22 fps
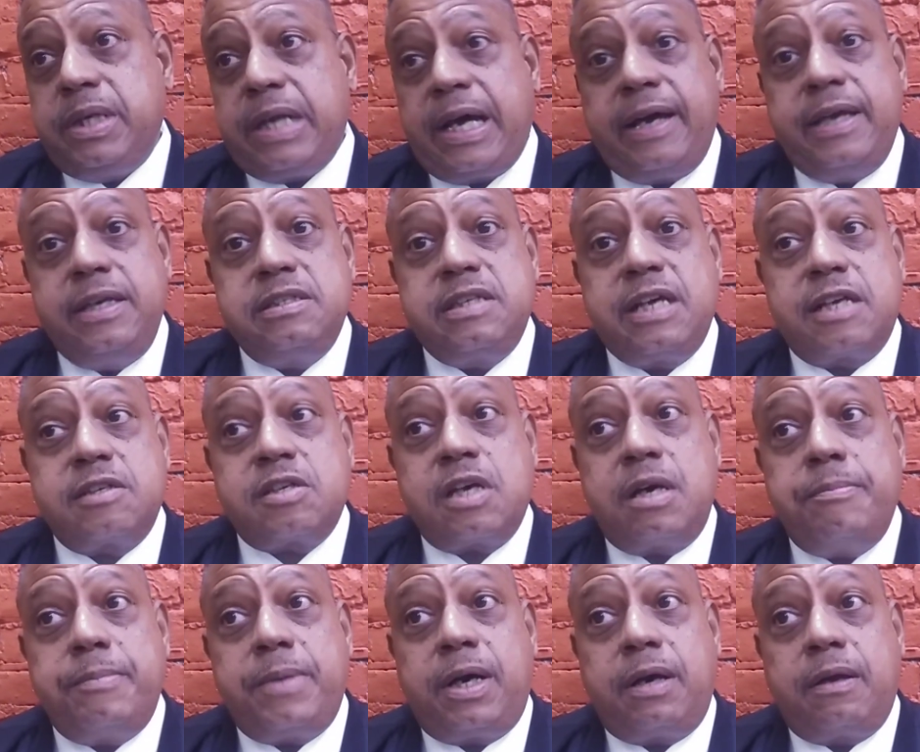Now, he's not
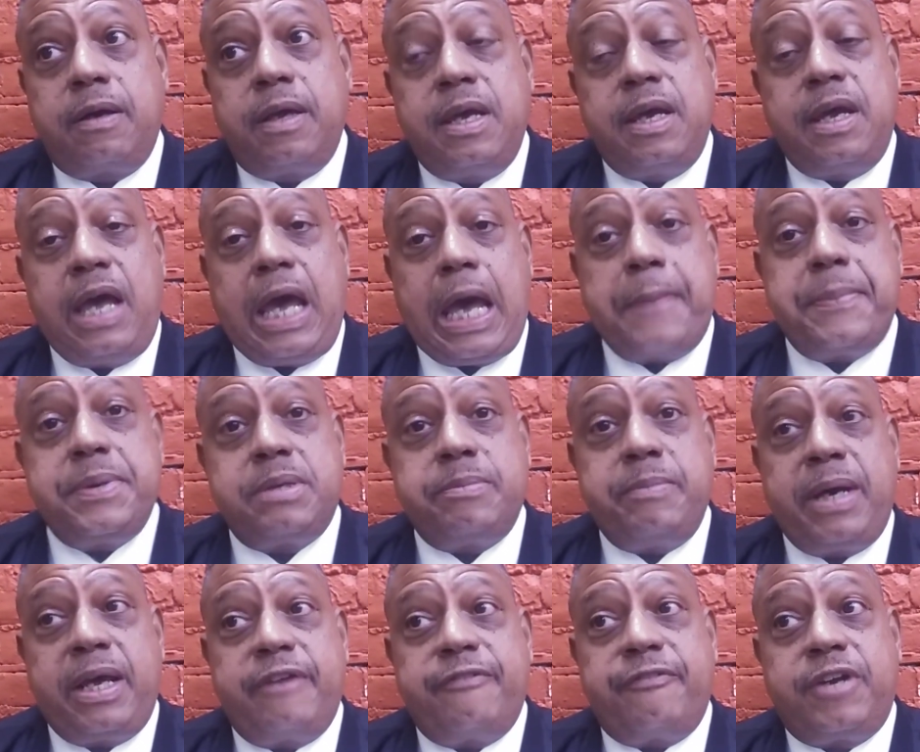talking about happy as a
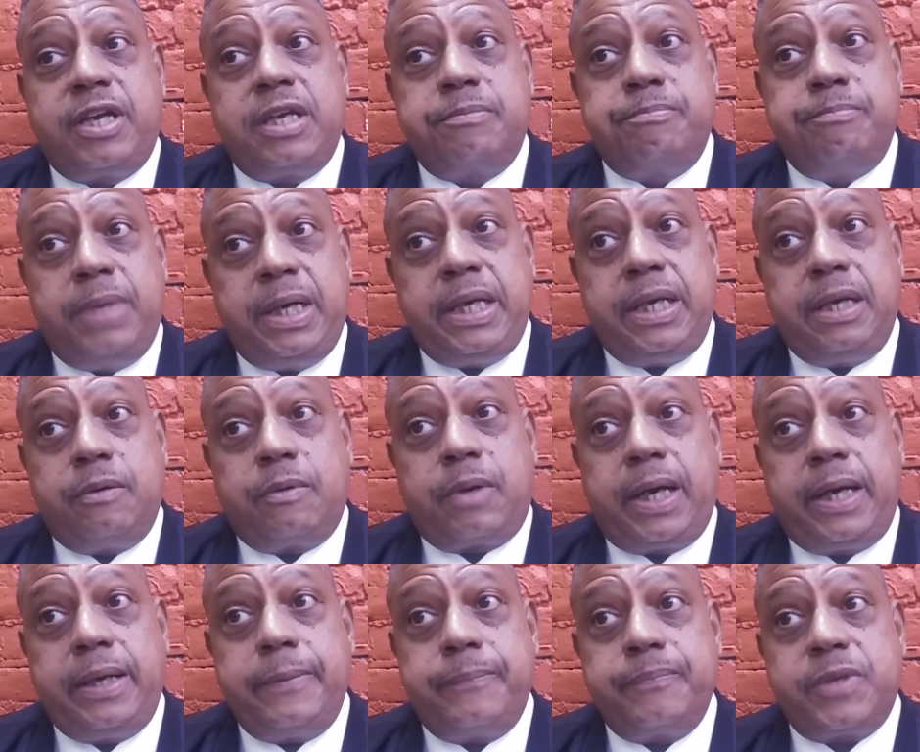man to get money, right?